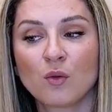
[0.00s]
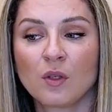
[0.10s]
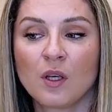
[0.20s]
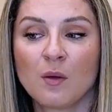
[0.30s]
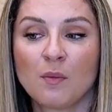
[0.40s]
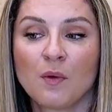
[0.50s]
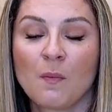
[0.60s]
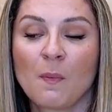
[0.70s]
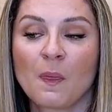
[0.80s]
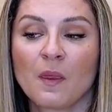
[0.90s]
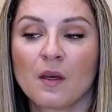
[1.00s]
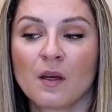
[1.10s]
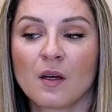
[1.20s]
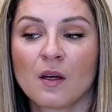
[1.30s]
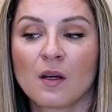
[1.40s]
to keep
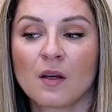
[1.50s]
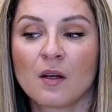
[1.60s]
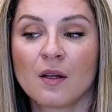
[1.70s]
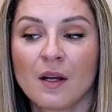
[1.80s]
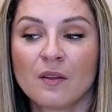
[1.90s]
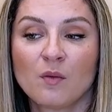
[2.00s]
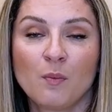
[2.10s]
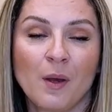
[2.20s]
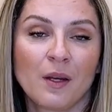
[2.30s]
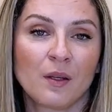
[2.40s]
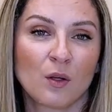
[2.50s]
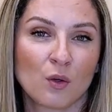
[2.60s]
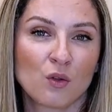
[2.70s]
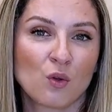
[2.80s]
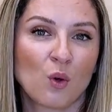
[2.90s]
not many
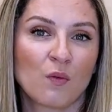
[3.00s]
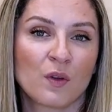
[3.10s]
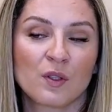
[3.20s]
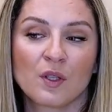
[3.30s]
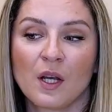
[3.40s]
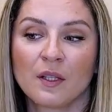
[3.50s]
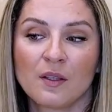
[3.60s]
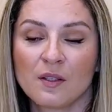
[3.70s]
crossovers at the